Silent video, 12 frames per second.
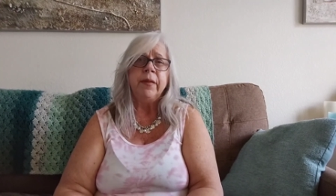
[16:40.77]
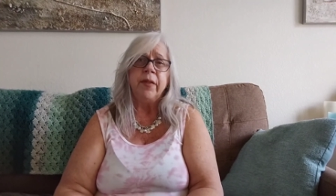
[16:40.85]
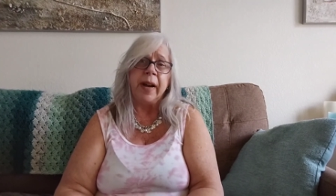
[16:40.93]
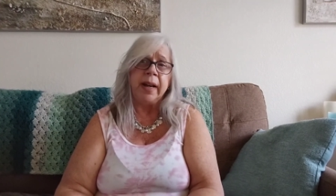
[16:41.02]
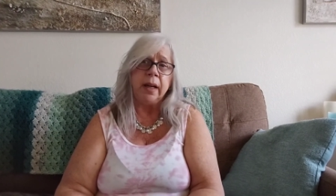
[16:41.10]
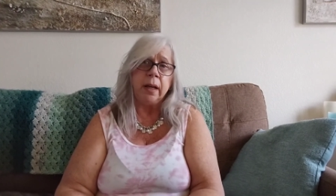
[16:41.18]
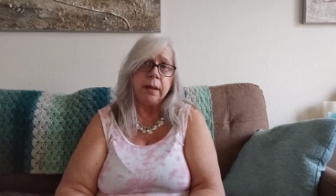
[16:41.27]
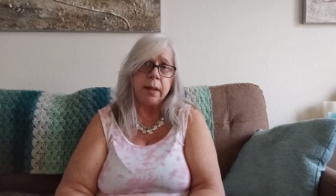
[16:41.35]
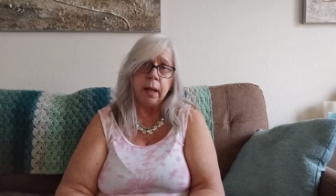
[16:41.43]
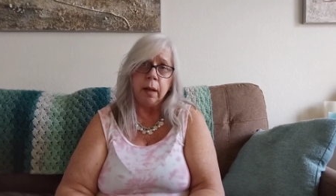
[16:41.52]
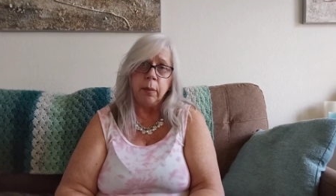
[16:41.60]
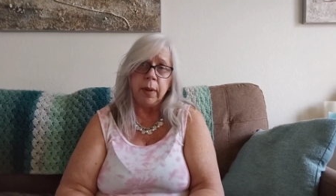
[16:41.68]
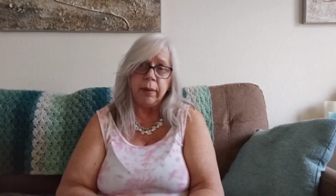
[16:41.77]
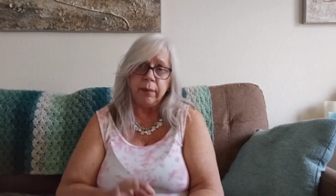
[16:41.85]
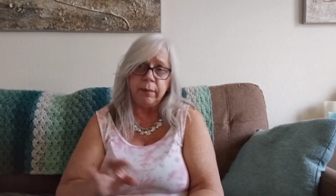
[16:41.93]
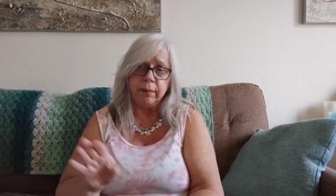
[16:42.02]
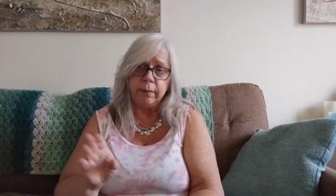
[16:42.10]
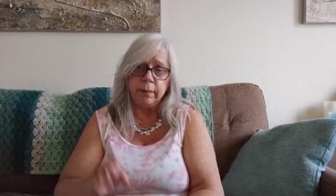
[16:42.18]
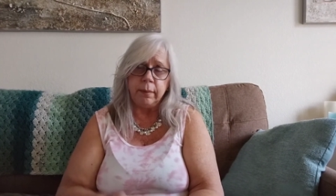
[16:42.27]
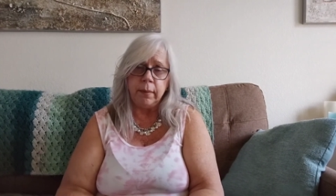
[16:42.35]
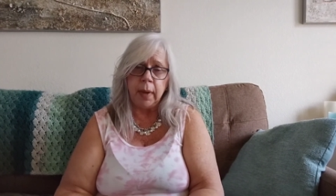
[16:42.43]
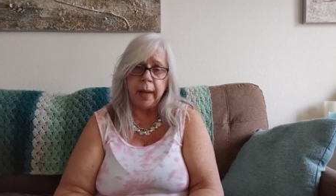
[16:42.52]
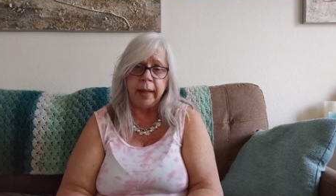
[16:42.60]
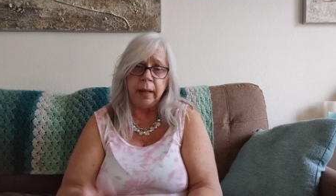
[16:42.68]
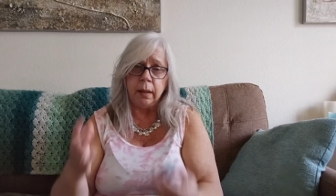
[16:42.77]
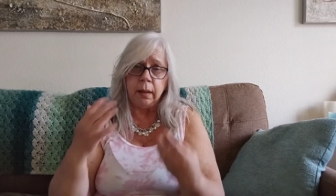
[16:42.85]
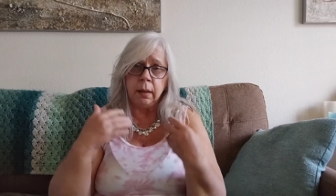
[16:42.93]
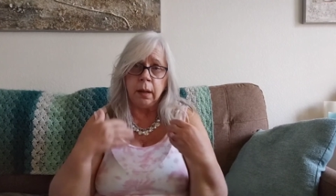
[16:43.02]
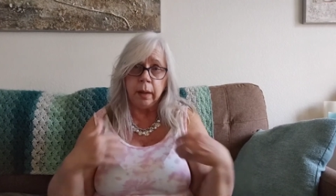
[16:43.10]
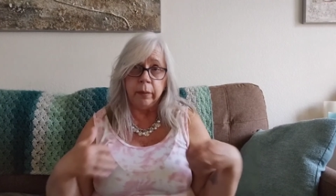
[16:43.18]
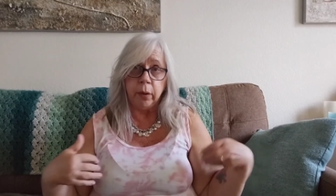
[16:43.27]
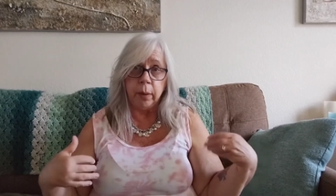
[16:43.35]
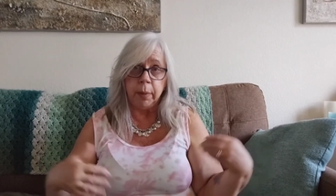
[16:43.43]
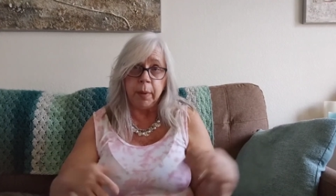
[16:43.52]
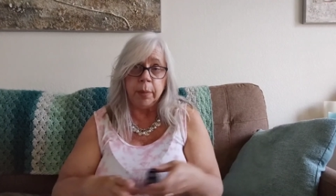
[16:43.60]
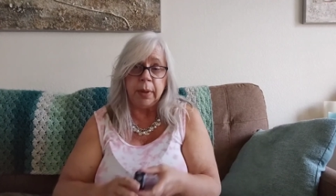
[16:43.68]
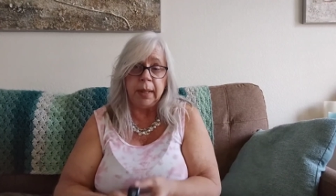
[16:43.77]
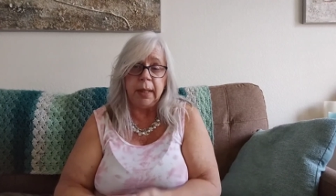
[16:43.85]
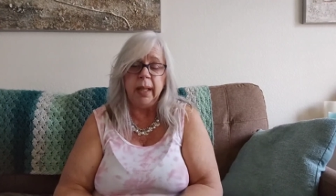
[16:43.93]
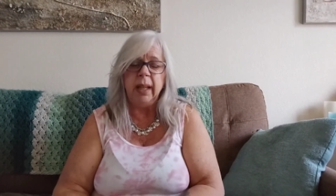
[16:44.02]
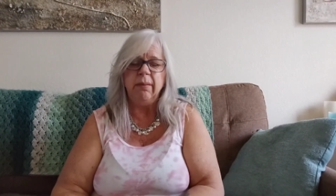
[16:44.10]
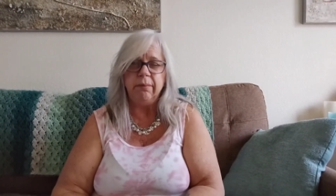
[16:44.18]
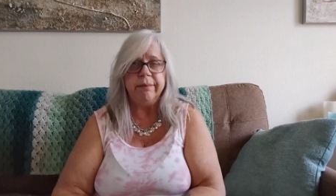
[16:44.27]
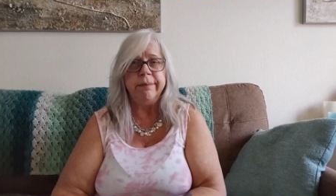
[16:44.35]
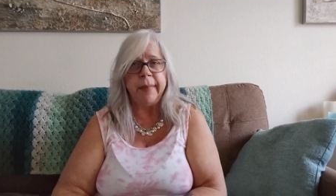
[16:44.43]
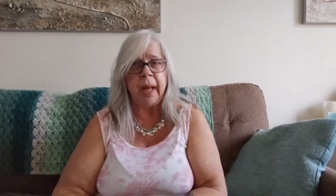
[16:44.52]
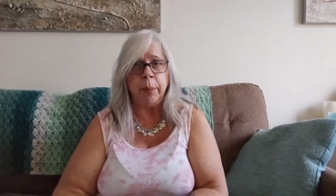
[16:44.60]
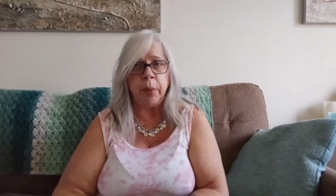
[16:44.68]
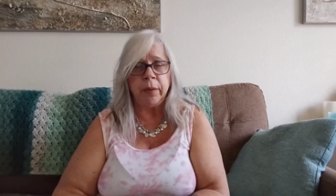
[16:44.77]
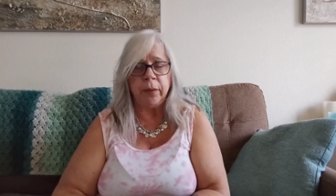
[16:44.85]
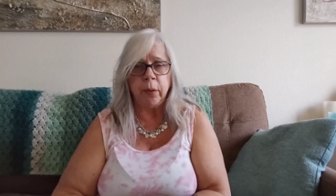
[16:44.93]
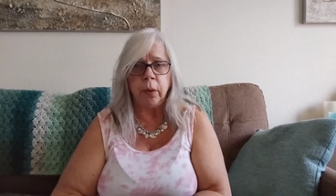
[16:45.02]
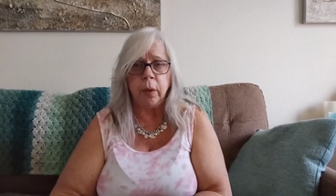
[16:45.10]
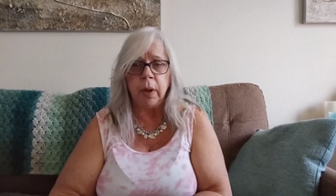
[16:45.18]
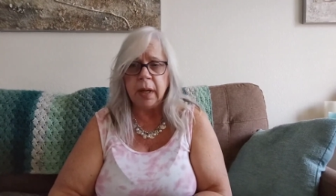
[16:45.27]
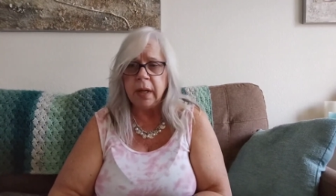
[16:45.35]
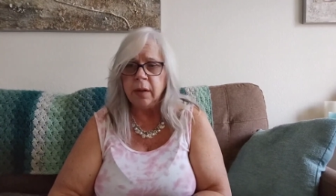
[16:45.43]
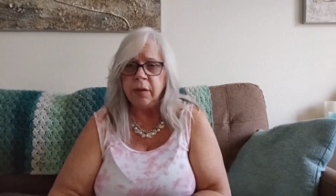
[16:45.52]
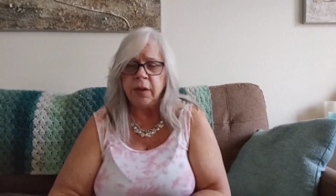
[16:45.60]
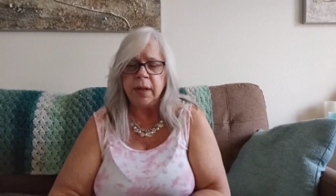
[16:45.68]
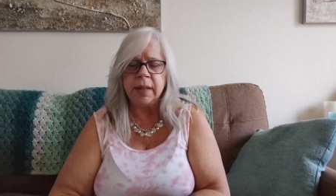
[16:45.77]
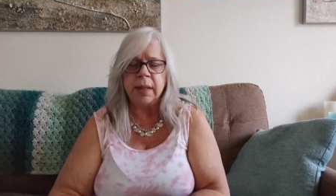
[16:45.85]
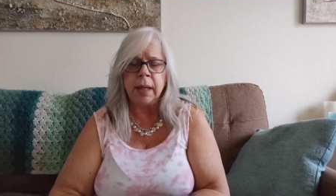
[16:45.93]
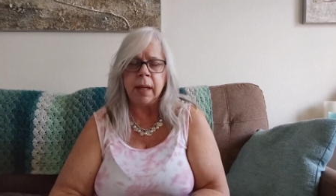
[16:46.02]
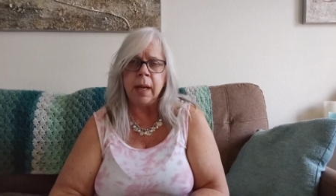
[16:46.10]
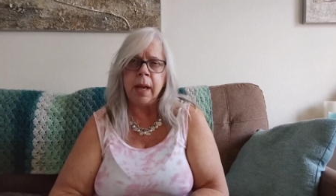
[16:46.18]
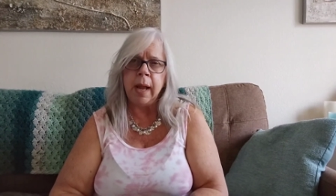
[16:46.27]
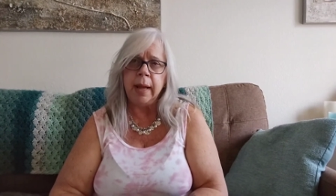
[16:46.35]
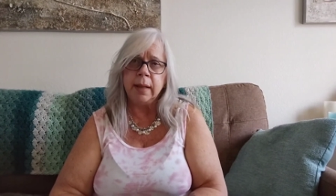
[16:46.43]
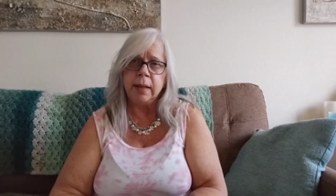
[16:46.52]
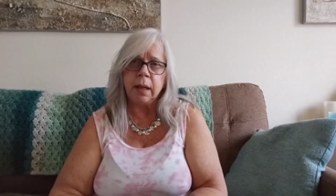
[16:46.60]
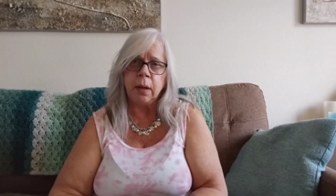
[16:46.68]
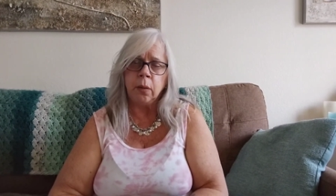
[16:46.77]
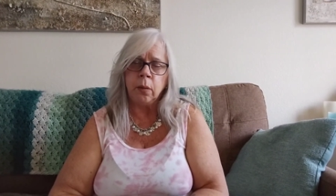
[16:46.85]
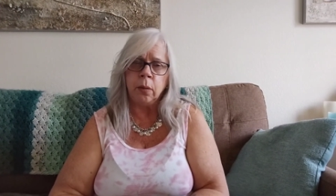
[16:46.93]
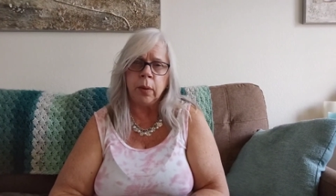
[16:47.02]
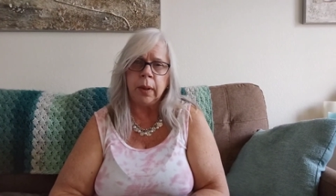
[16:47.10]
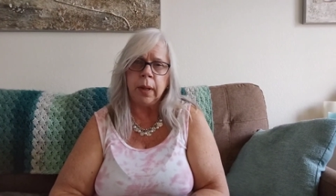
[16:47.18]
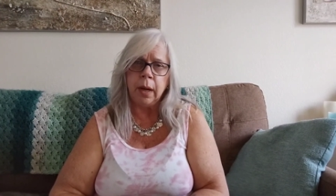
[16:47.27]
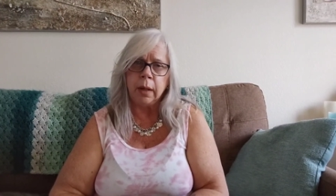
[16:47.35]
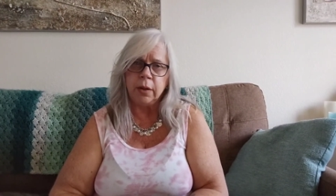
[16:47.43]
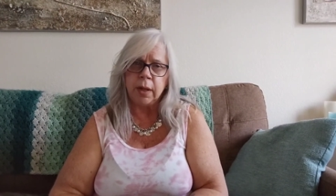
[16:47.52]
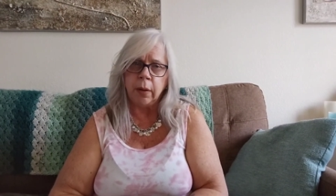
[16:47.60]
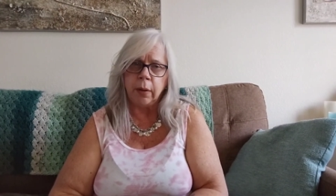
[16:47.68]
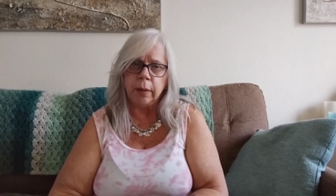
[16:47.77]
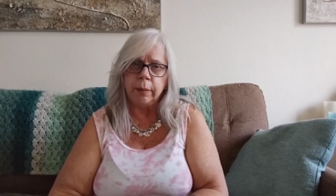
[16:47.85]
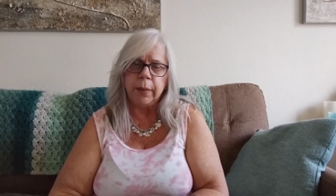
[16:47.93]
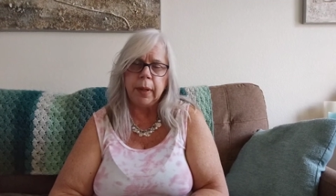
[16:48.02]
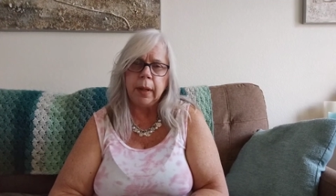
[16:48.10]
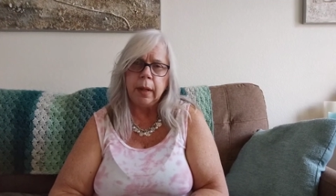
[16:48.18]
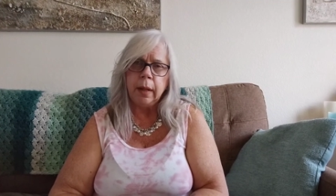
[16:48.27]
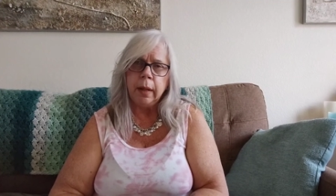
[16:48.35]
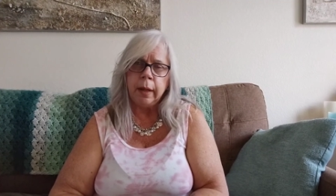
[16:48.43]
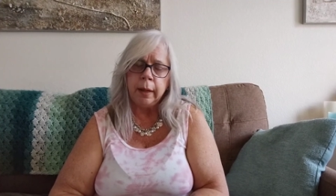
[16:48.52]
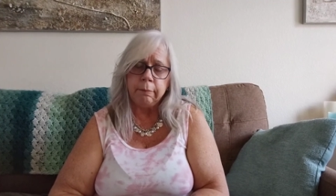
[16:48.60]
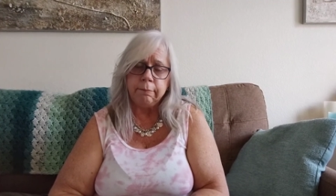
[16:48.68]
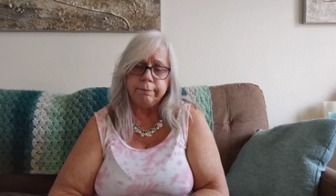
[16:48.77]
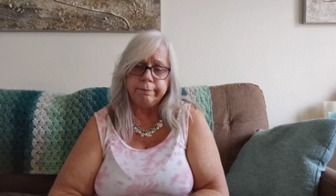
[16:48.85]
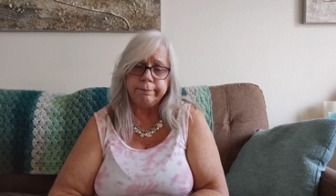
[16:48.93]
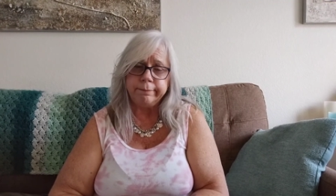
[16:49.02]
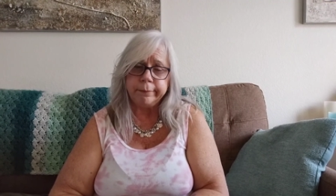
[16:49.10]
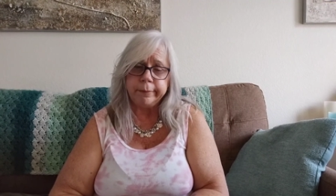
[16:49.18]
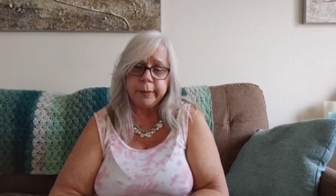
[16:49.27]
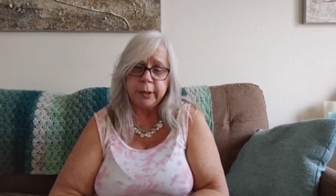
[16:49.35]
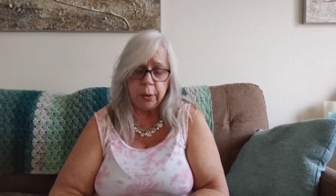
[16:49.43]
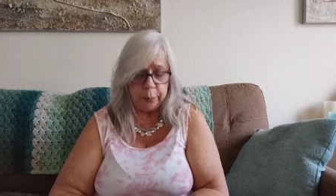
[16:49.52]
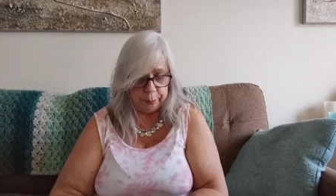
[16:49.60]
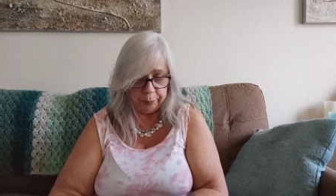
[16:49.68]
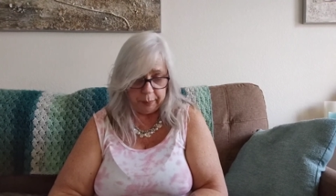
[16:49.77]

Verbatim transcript: finding a tub that I can cover up completely, I prefer just a nice, really hot shower. Um, so